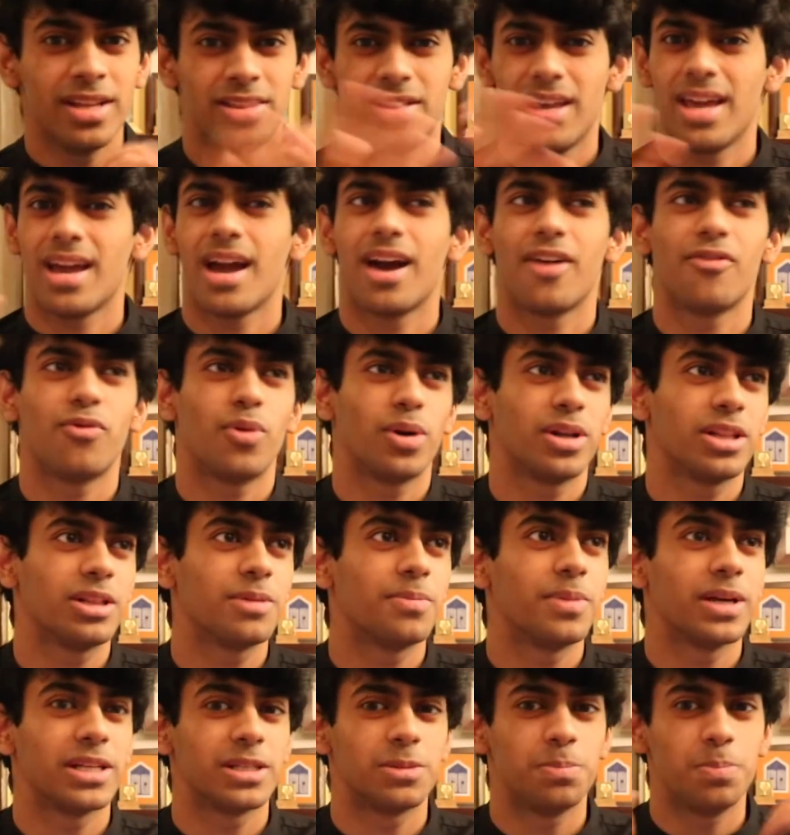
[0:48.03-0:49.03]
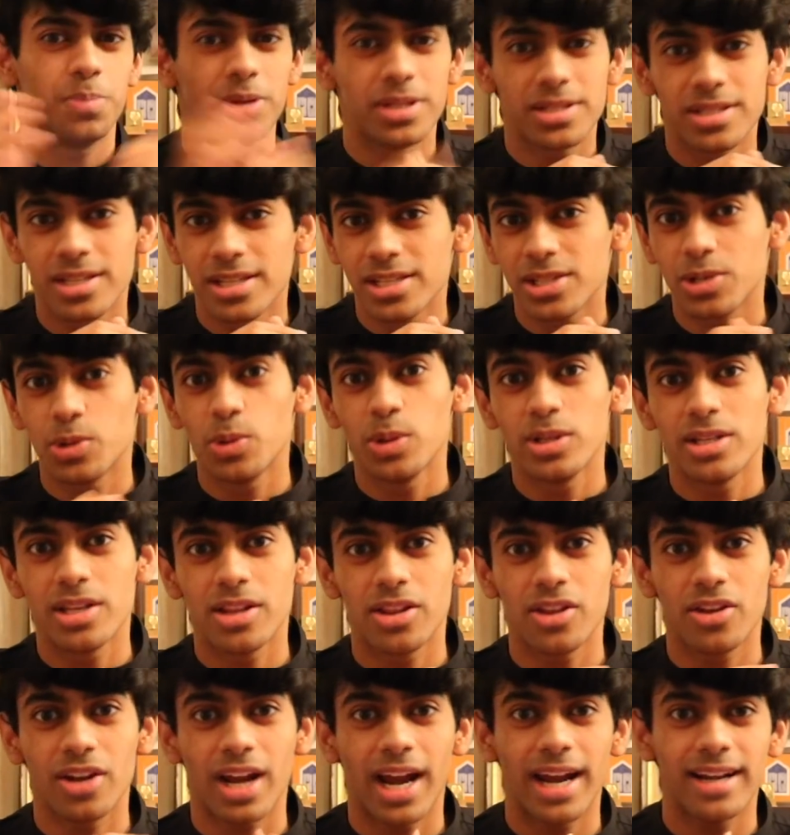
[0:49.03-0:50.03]
They have one of the best business schools
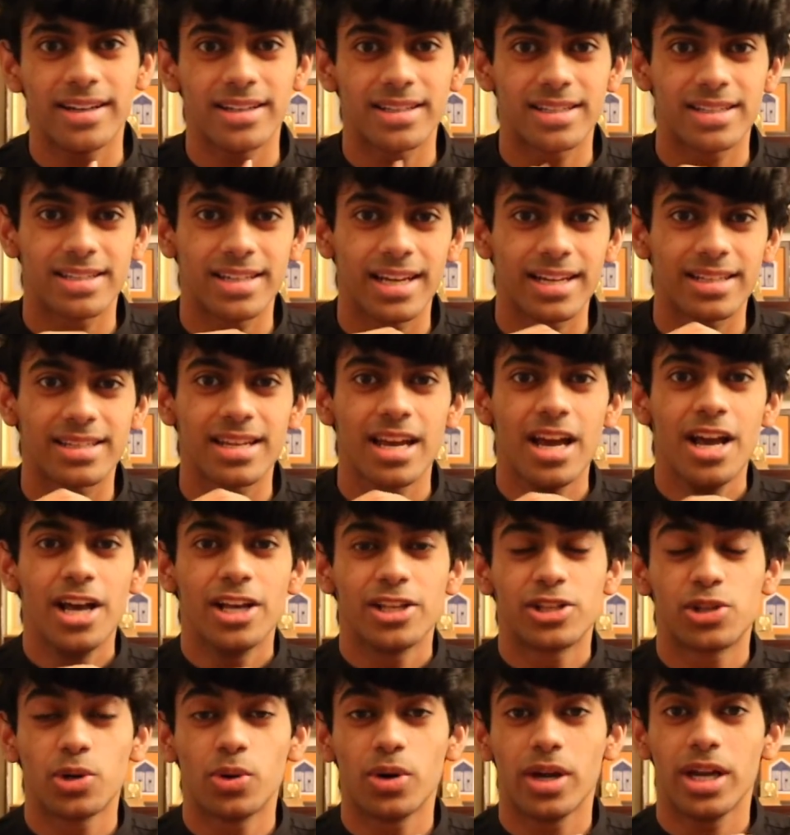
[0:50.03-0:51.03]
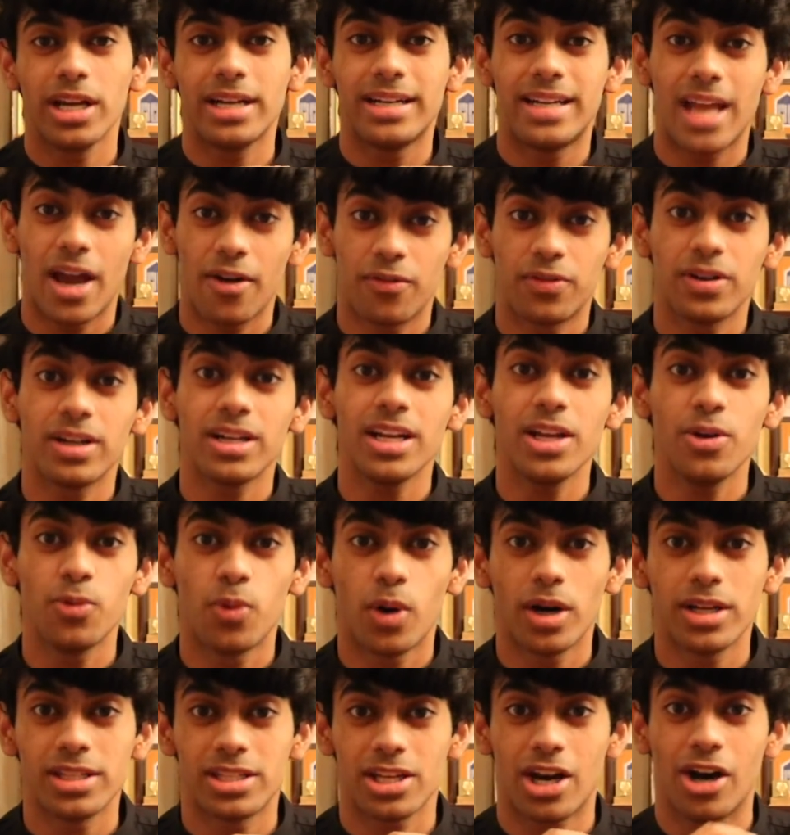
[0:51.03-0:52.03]
in the United States. So it definitely
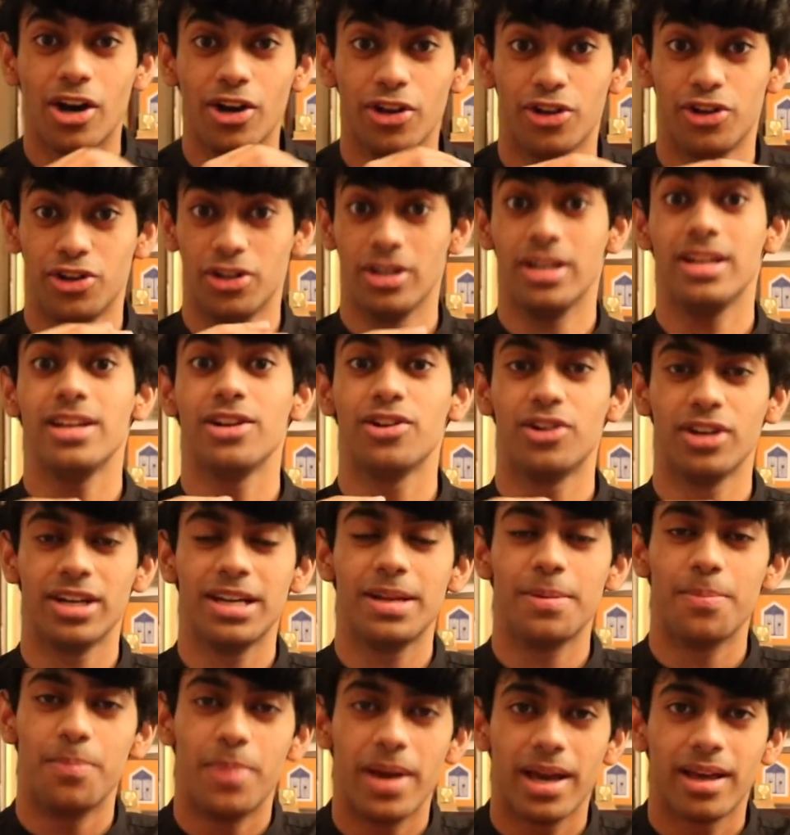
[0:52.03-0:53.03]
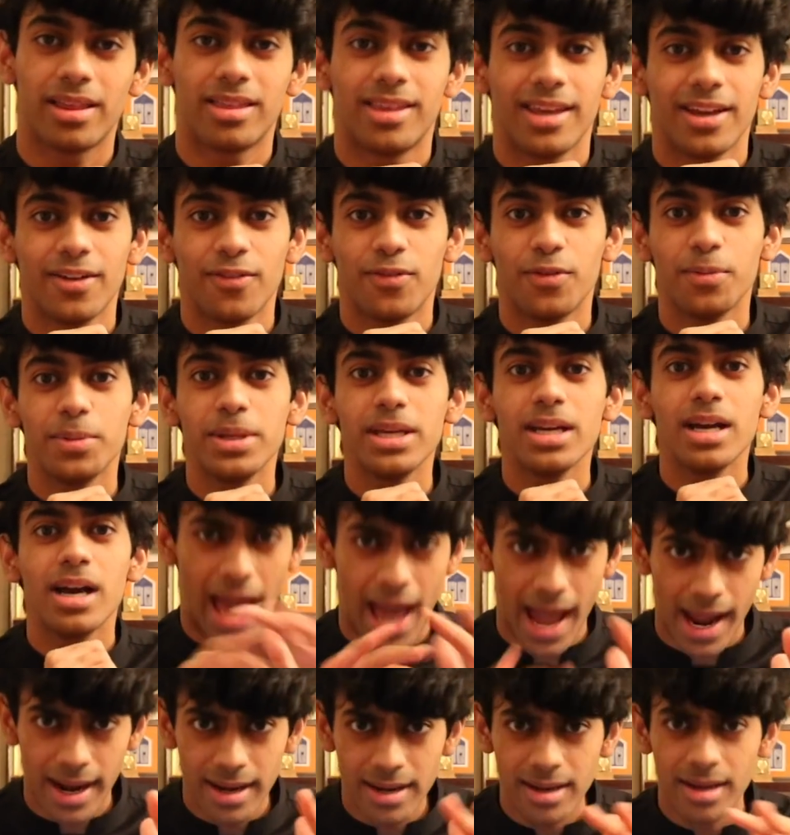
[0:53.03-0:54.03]
was a really, really big thing for me.
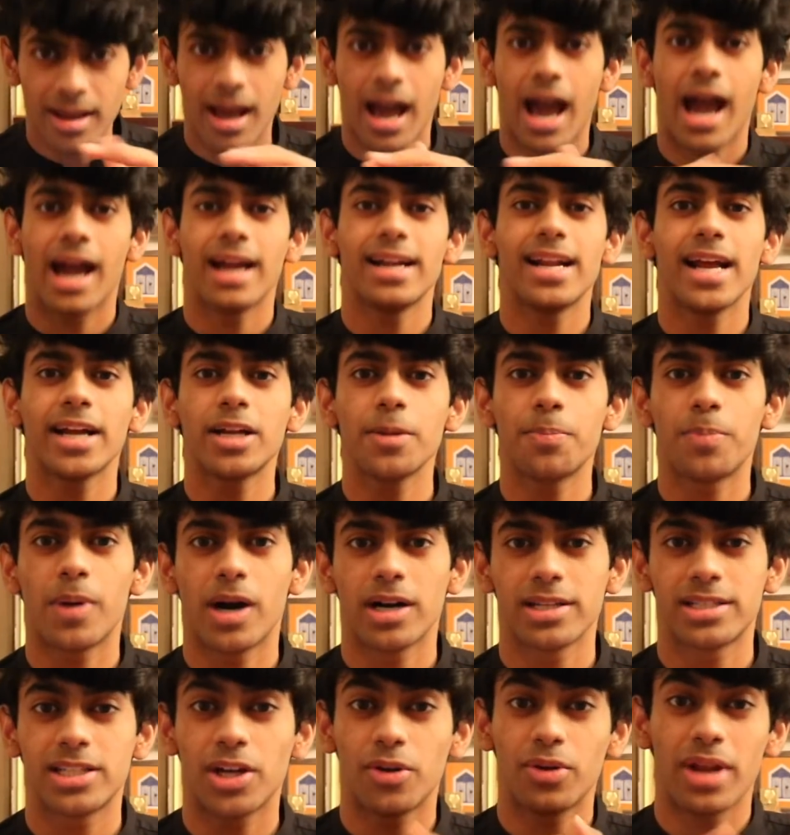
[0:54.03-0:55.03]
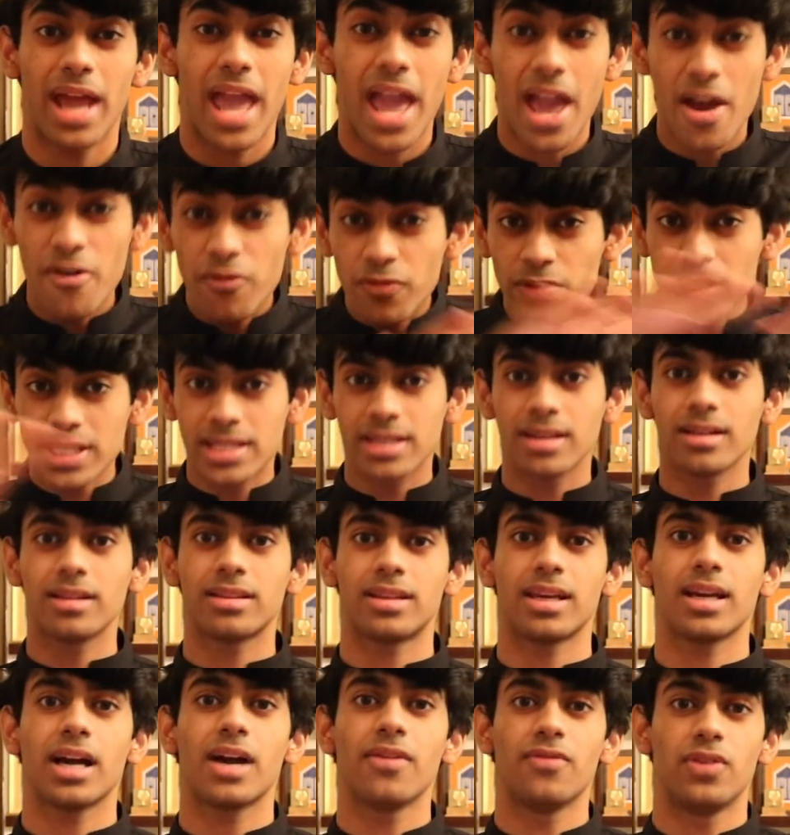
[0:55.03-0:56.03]
And I'd like to pass down every
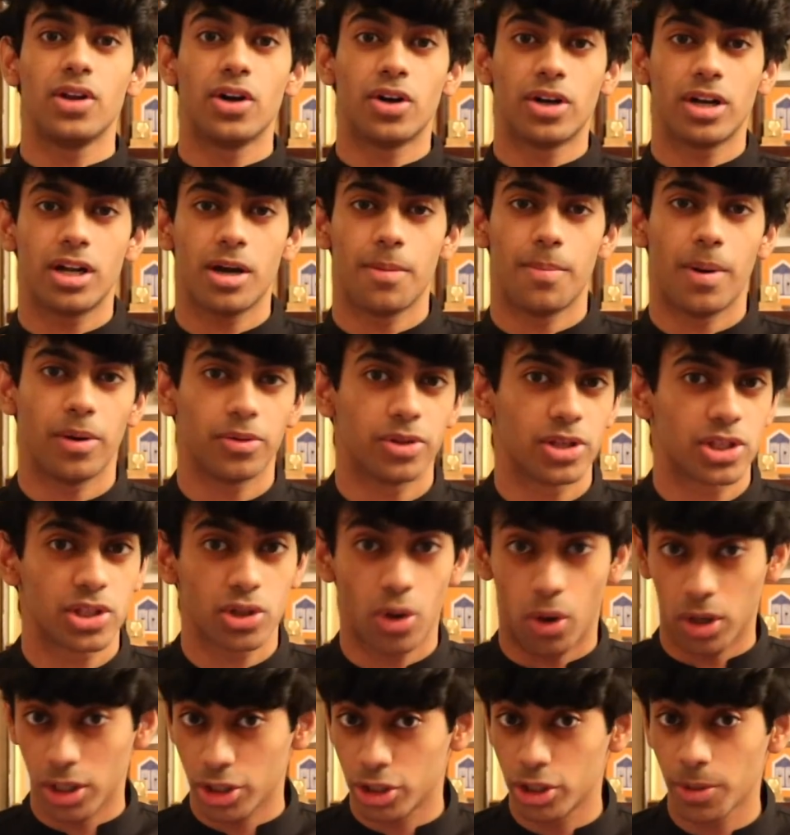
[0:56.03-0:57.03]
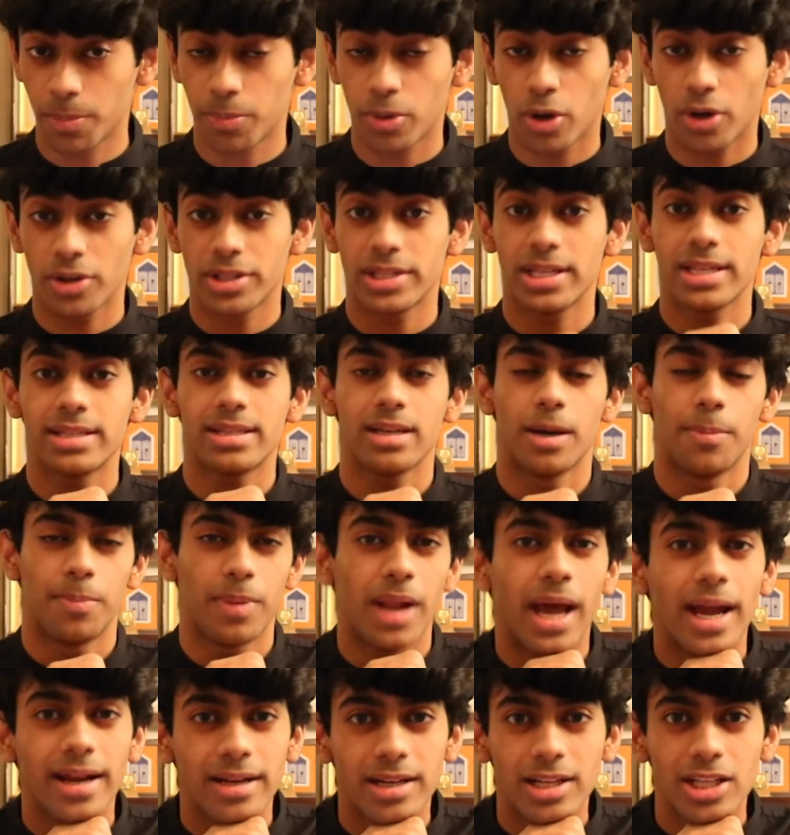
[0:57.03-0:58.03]
single thing I've learned about the scholarship process
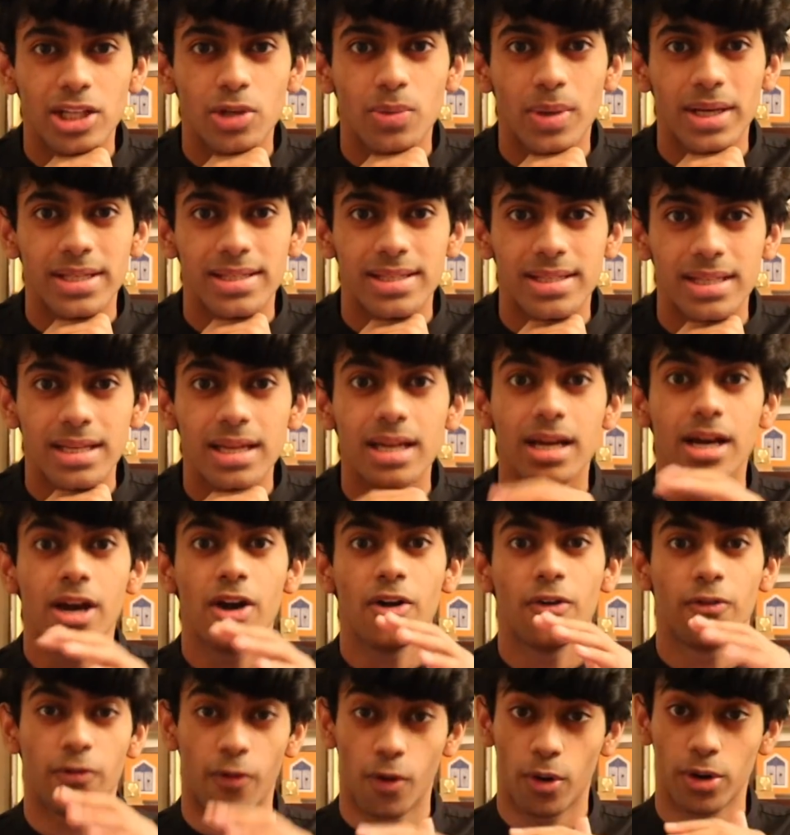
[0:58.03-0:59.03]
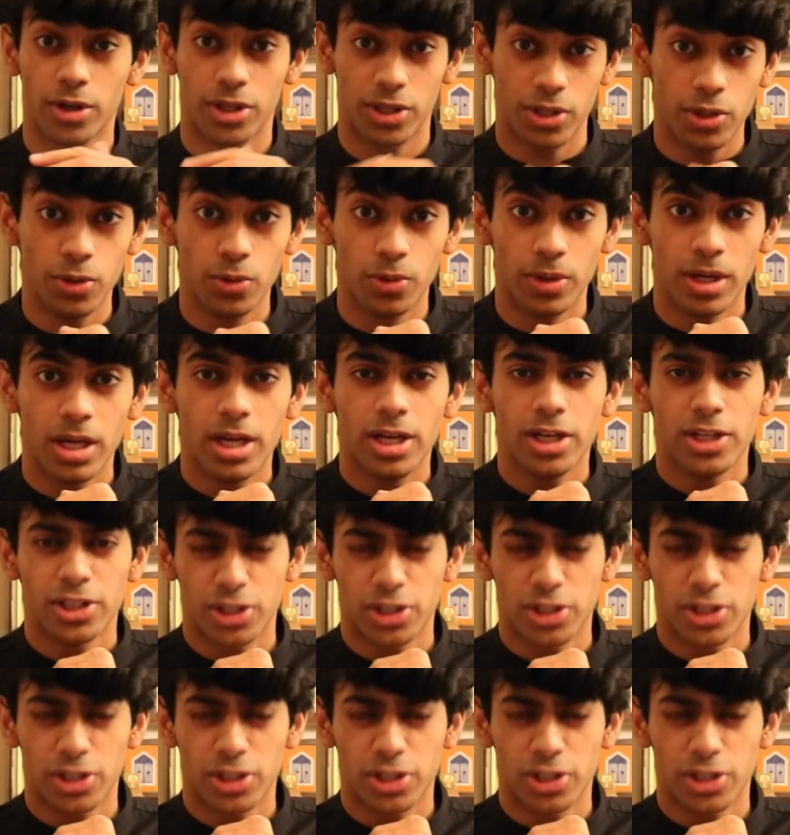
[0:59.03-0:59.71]
applying to USC for you.